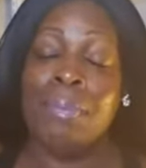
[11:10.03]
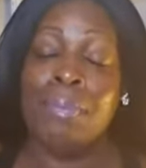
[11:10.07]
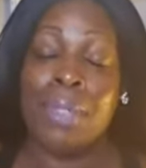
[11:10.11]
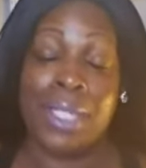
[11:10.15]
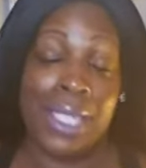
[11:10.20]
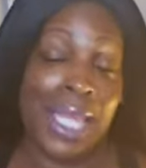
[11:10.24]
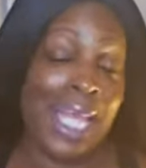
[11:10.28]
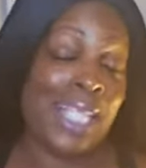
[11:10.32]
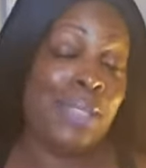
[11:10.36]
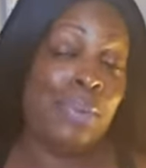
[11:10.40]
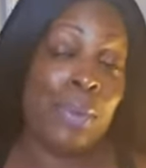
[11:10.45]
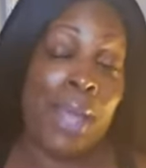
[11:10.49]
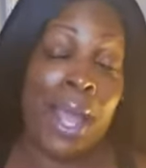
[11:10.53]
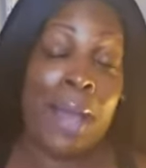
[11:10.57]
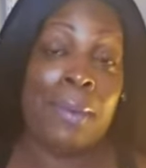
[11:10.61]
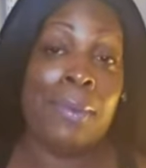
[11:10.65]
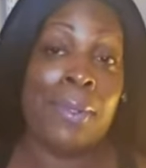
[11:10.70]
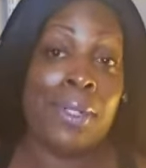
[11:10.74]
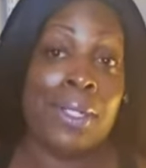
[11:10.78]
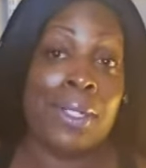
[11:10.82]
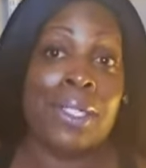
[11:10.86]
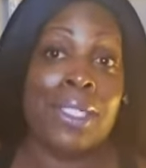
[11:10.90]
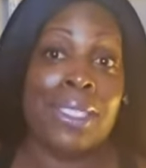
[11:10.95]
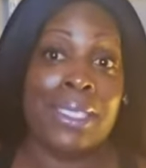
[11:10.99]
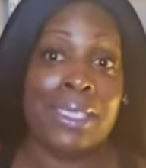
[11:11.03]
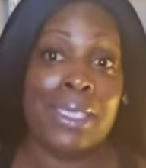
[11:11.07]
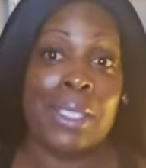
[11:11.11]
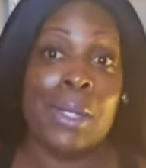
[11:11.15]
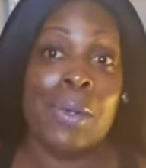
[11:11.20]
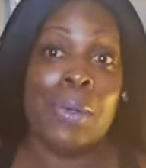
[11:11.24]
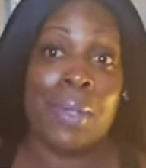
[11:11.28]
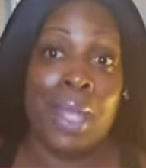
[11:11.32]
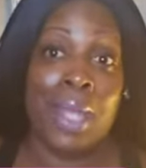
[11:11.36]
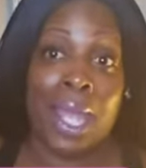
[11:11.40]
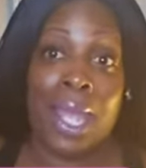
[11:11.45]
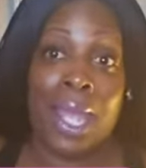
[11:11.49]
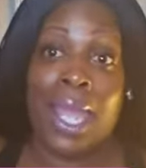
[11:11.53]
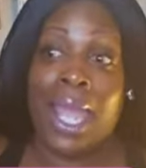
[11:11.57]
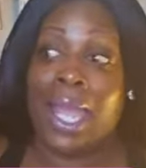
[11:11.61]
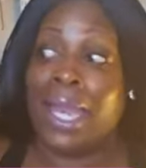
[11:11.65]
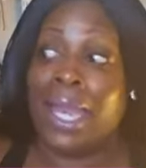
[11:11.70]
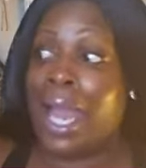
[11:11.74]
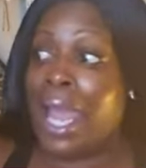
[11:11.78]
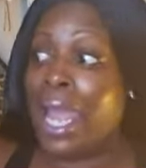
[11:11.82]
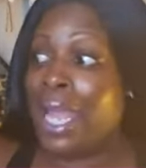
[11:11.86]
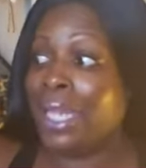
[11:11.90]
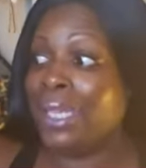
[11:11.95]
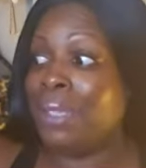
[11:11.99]
But that's where I was, okay?
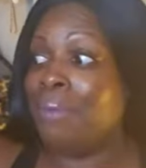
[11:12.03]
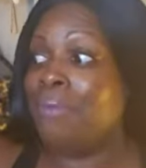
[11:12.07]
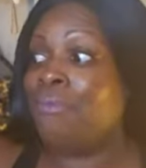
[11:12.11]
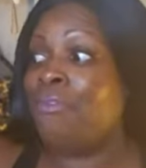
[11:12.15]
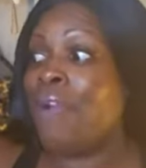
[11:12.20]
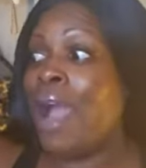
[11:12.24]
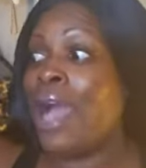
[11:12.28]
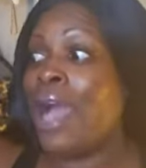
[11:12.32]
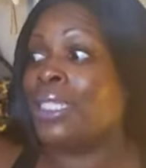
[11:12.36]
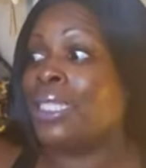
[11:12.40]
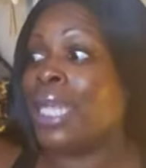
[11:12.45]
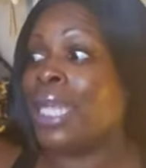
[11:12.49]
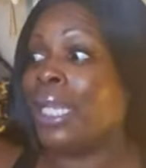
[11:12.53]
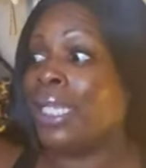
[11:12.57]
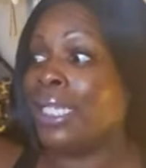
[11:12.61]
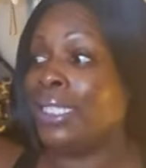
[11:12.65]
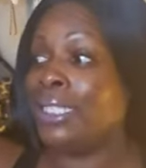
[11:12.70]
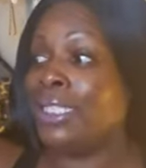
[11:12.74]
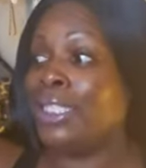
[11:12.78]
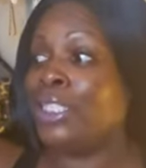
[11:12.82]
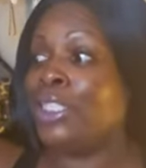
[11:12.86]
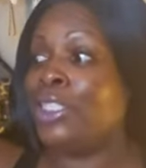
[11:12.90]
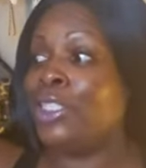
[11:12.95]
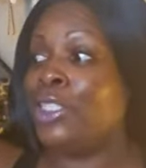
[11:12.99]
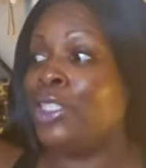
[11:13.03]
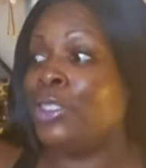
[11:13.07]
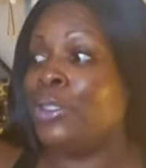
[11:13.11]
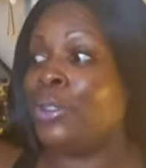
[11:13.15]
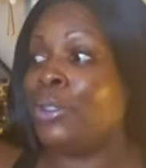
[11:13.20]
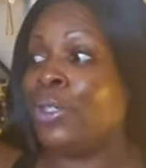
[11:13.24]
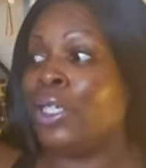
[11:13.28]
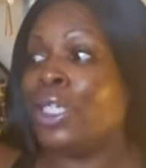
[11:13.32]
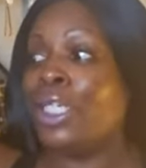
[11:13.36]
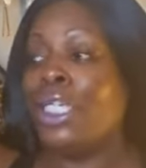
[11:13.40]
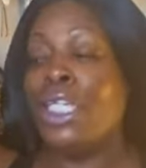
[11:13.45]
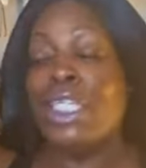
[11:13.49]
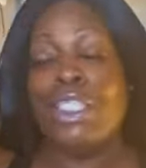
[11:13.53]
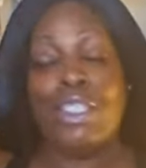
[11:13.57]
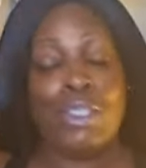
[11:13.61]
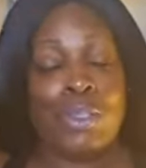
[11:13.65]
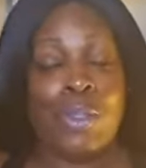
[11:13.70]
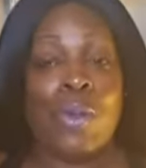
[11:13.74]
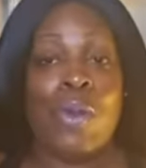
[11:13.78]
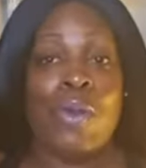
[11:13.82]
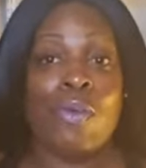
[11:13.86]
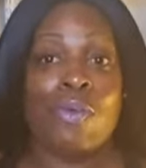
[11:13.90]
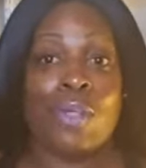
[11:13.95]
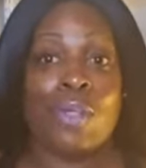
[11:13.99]
And I ate them fries and I listened to your
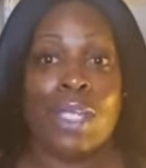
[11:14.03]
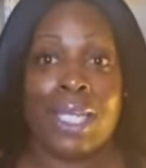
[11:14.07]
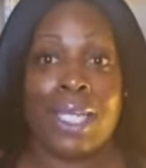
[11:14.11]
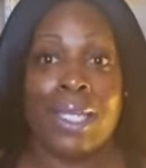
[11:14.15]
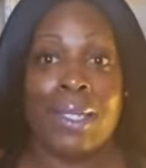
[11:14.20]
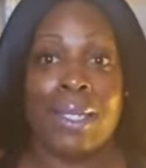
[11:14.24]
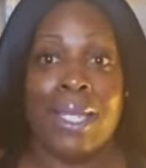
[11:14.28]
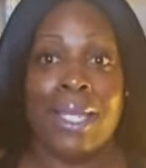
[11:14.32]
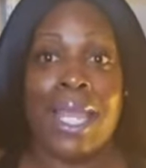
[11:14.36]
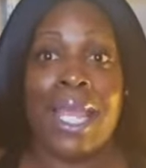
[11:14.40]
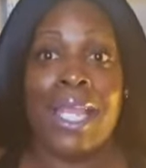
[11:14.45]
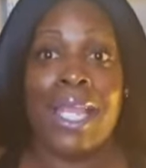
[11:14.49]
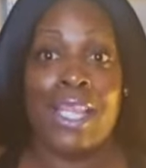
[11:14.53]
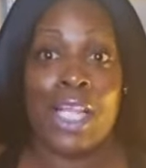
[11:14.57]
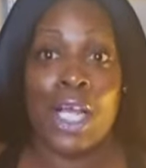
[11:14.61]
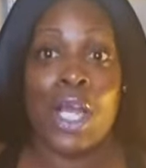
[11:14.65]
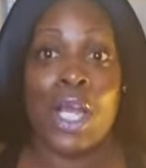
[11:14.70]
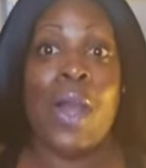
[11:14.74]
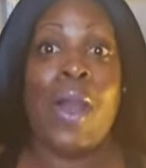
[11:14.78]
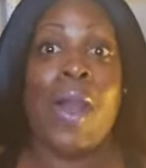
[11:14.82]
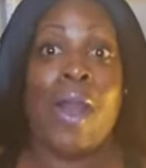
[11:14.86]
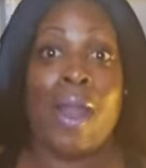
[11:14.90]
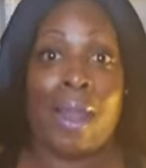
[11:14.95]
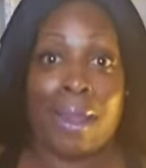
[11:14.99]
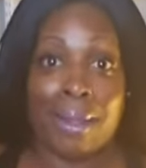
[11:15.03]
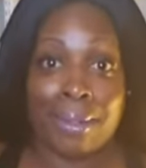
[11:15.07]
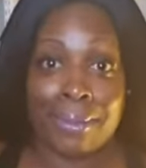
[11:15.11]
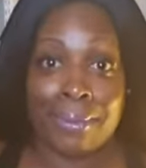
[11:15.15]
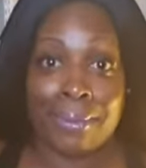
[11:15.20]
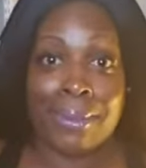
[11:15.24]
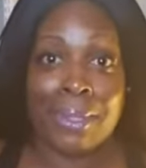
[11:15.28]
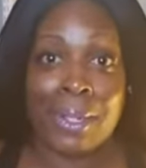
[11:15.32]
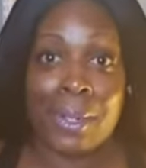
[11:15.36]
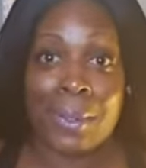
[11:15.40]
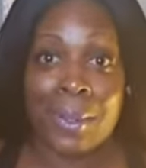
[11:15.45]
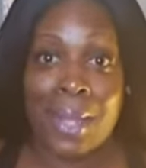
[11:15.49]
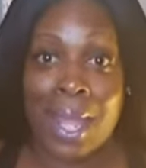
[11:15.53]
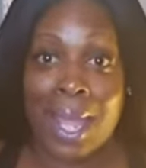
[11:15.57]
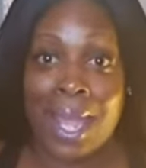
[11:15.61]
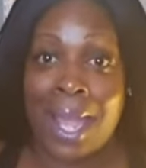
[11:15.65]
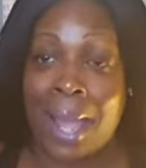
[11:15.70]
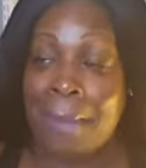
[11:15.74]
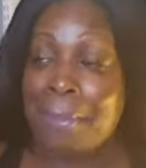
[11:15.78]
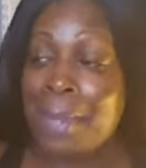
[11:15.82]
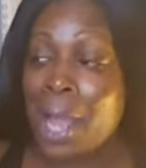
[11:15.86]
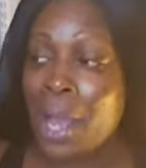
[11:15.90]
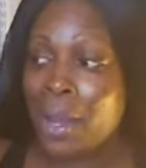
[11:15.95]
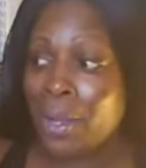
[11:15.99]
story in the car,
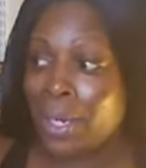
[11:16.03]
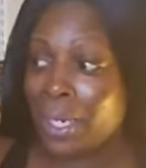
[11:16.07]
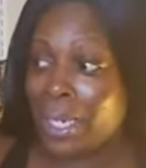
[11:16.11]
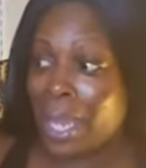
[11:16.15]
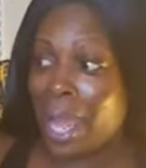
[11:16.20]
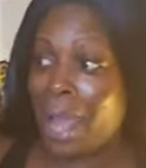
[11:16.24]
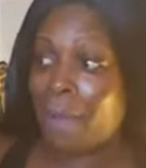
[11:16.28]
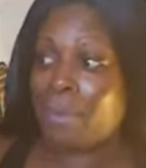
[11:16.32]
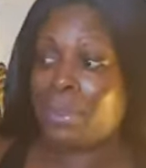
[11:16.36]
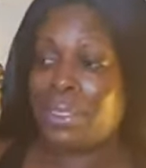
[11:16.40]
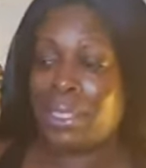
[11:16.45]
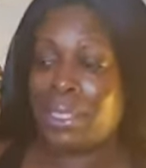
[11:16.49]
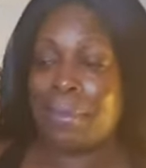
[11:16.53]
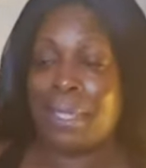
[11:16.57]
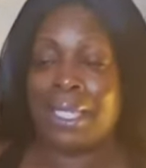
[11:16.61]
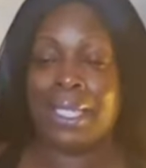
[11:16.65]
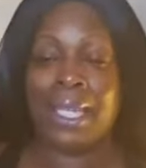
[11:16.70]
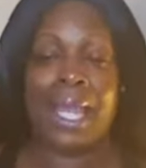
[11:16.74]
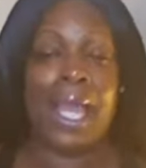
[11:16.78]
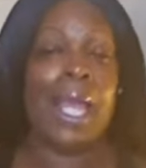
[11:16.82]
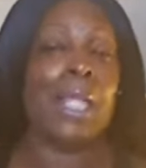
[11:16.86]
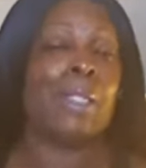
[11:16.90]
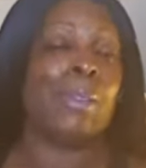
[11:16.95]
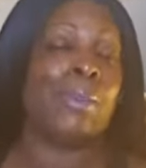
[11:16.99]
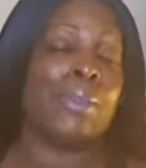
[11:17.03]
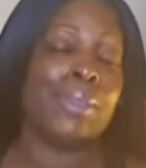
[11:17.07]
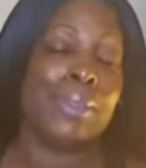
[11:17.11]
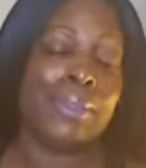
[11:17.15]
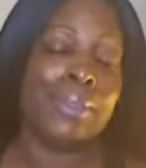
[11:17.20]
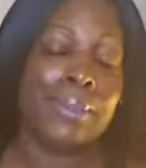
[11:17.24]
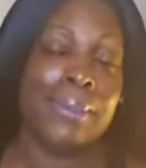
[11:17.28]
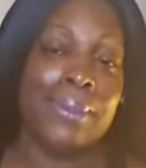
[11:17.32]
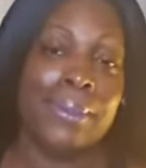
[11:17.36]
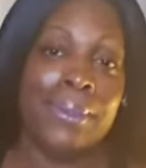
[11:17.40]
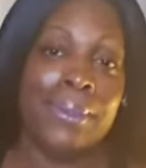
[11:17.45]
okay? I'm not going to lie. I was at McDonald's.